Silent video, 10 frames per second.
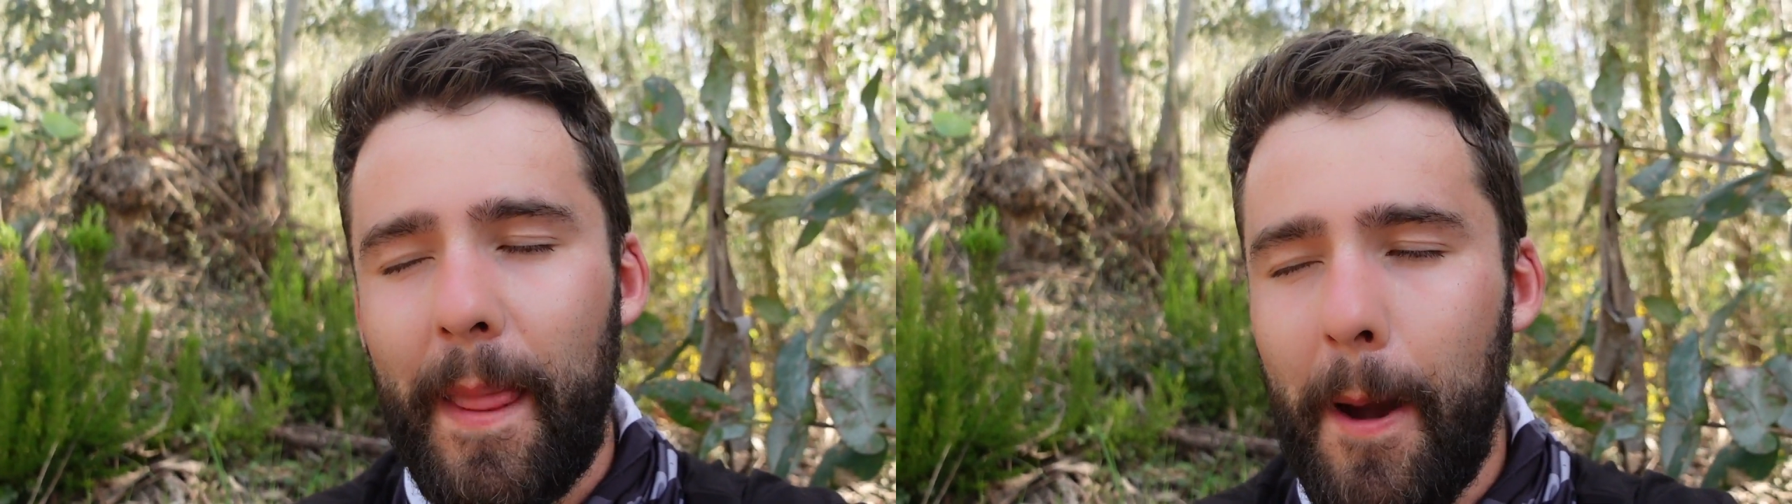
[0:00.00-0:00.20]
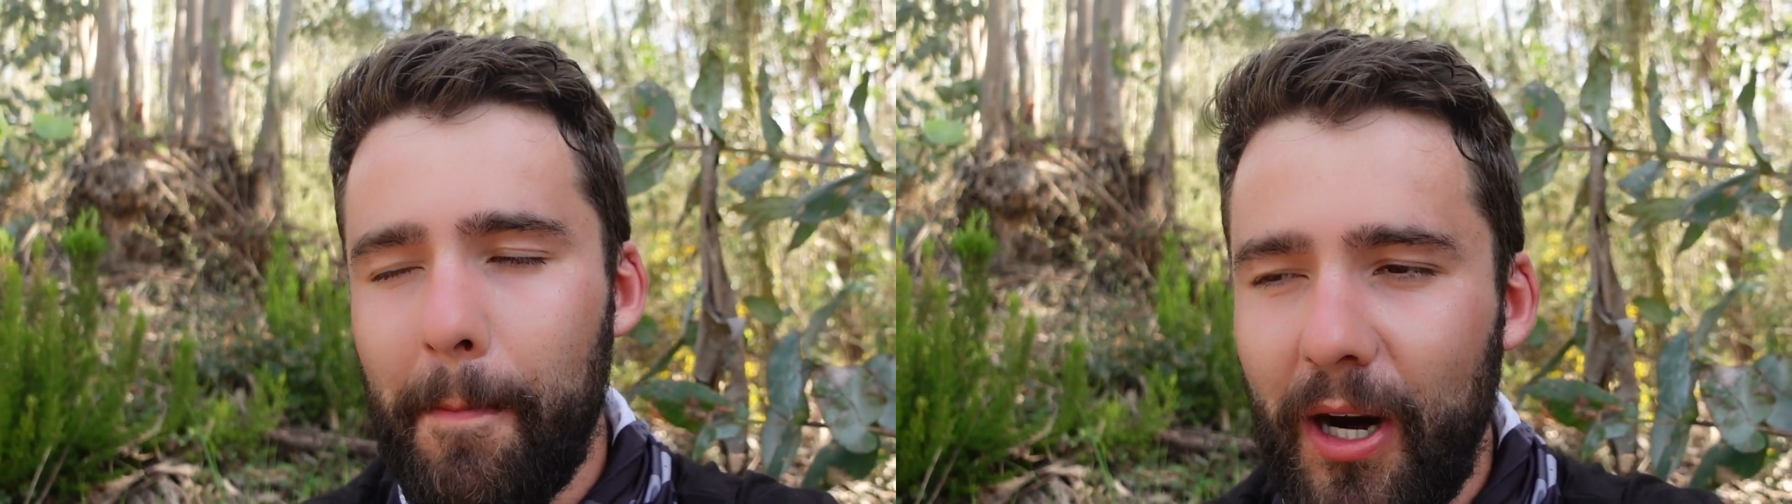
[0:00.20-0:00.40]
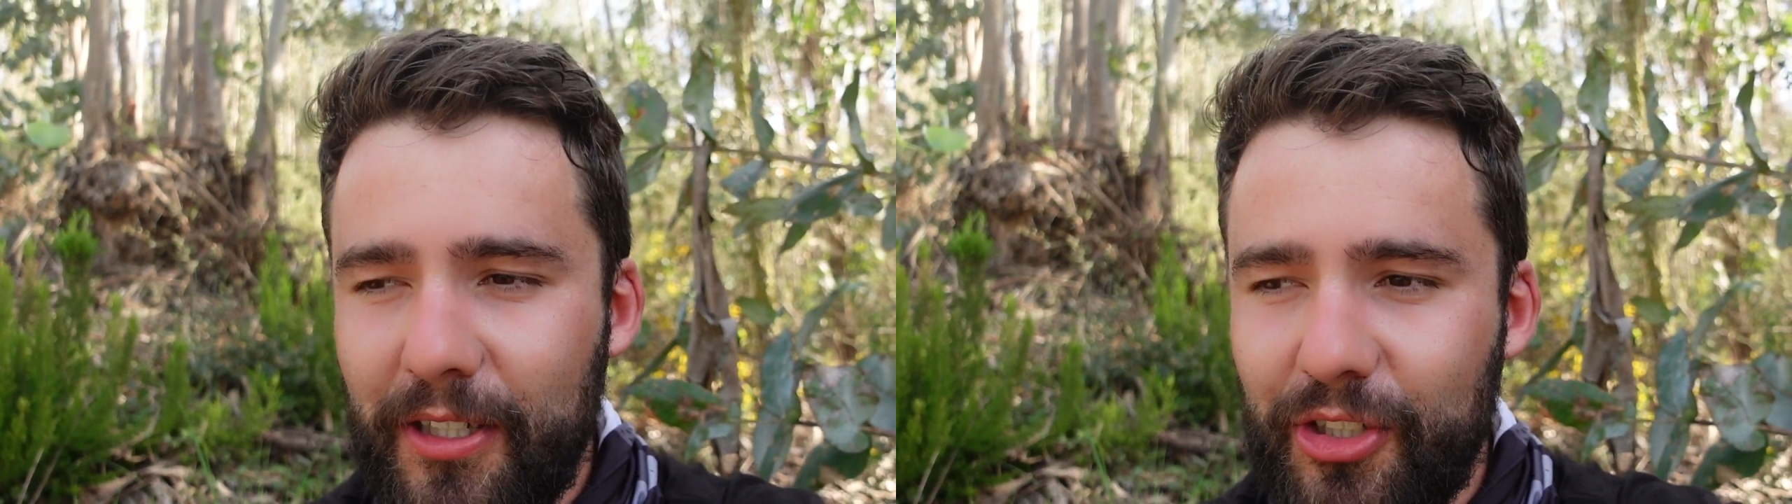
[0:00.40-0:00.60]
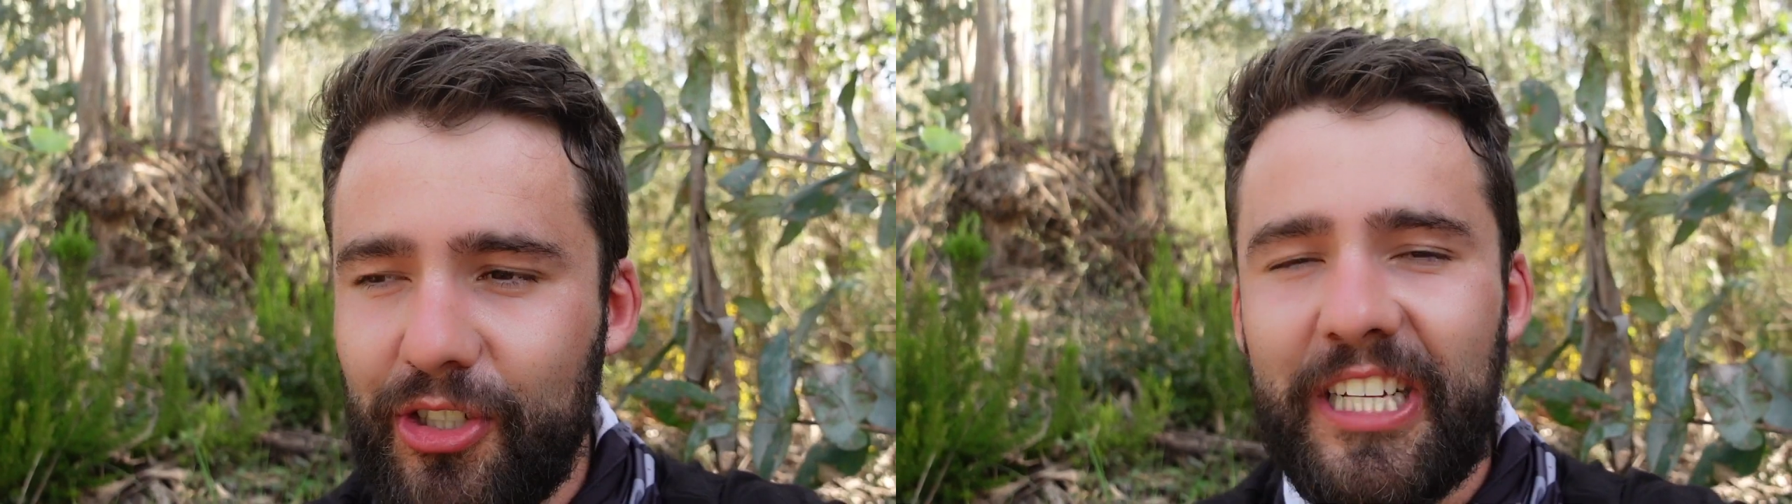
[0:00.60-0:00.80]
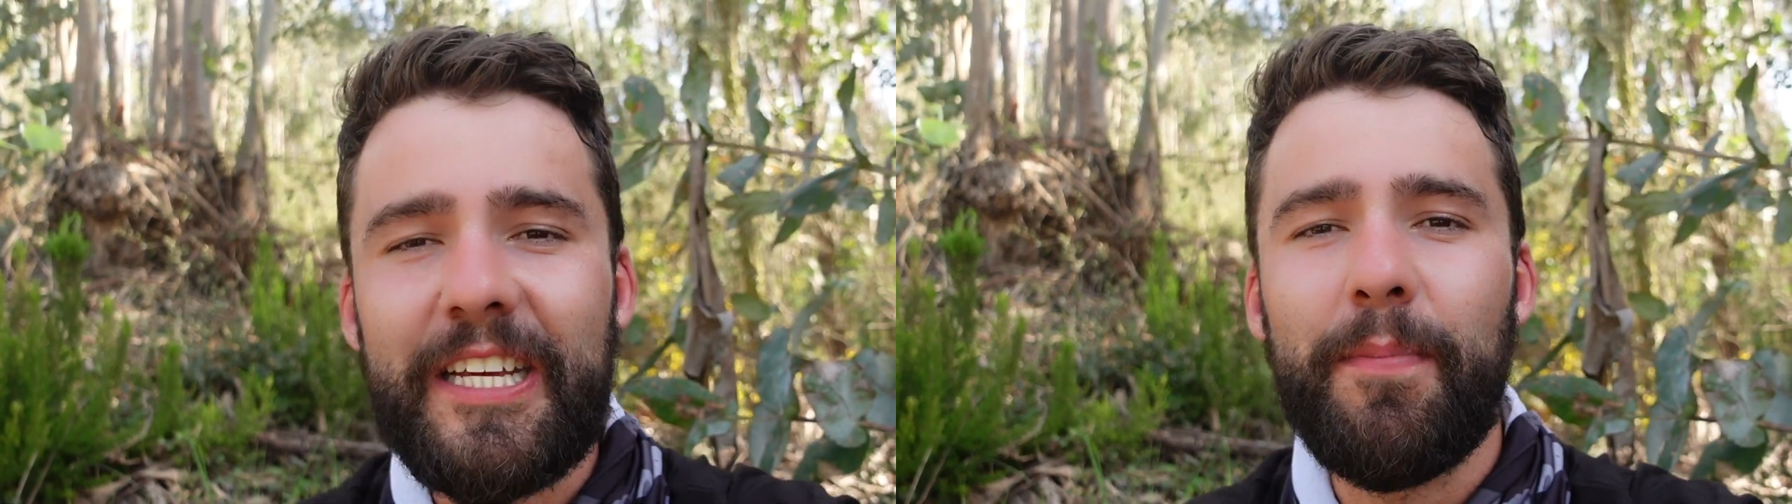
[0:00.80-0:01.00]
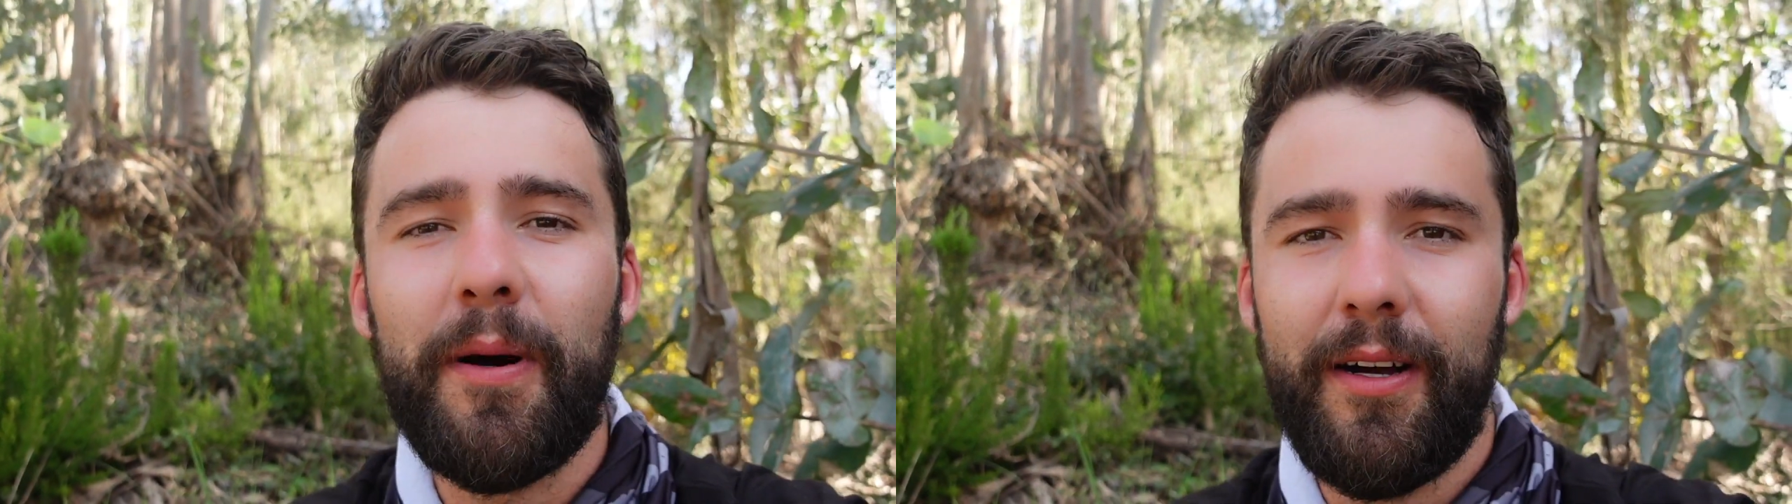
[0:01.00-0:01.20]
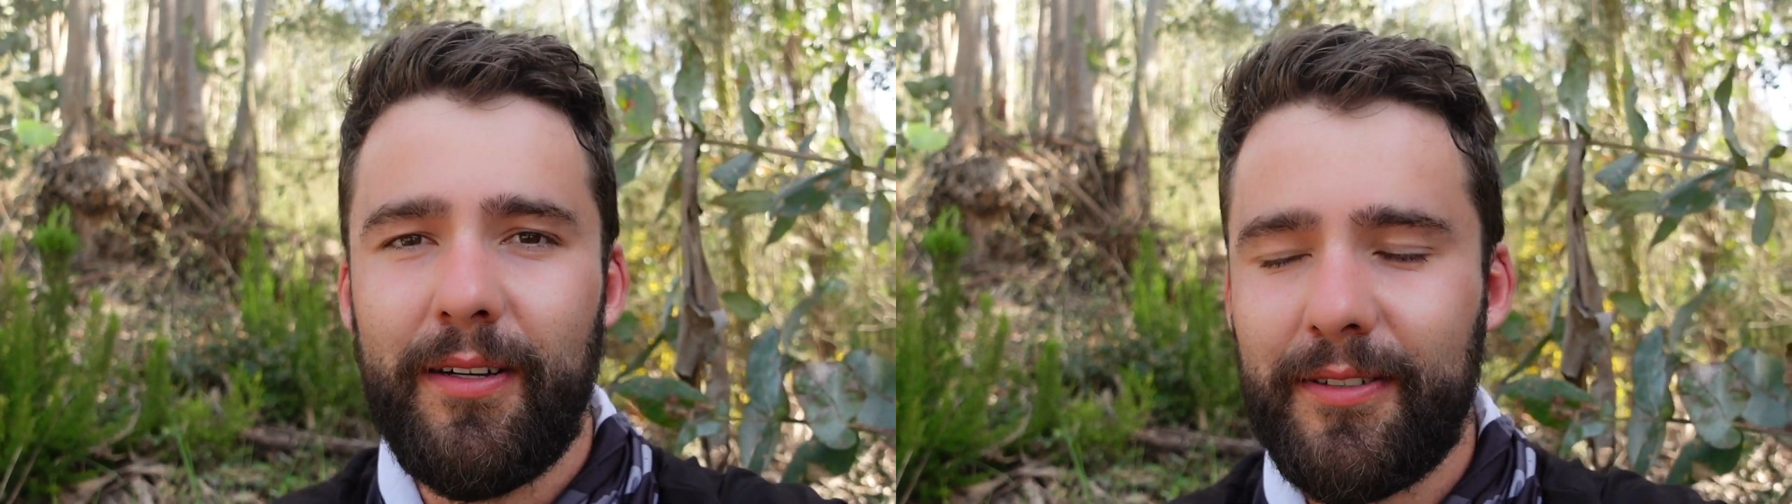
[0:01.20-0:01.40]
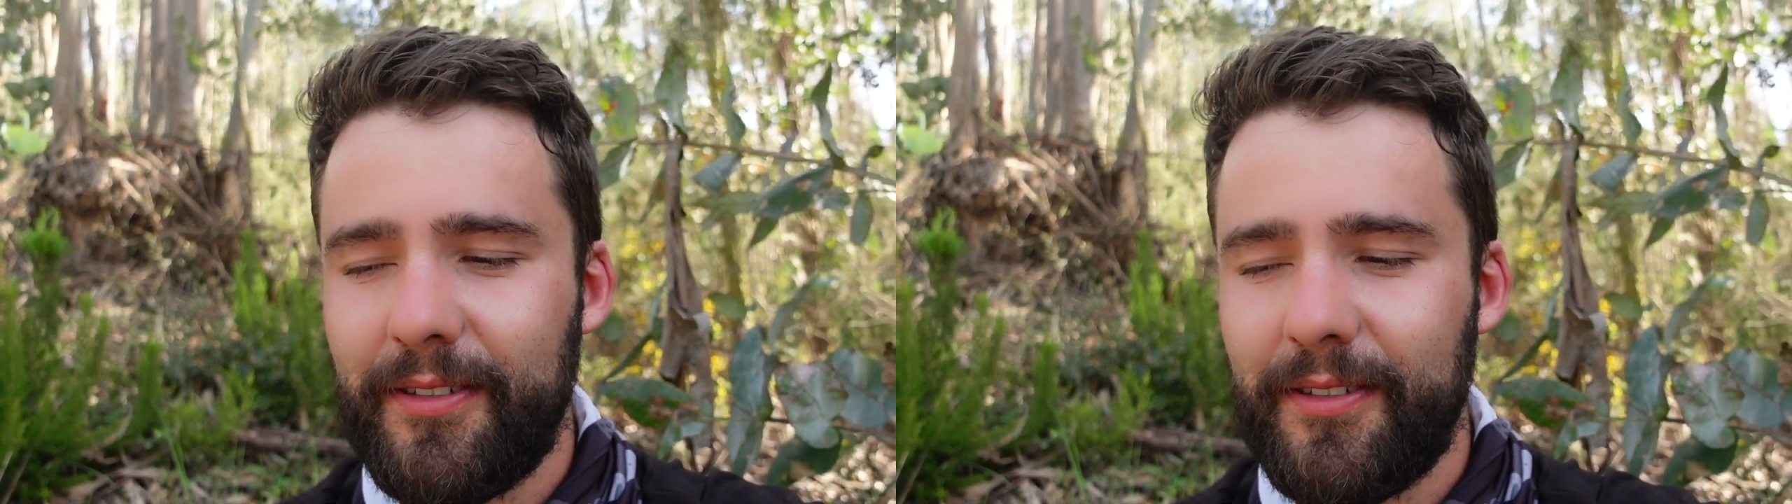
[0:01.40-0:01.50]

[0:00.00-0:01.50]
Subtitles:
a much deeper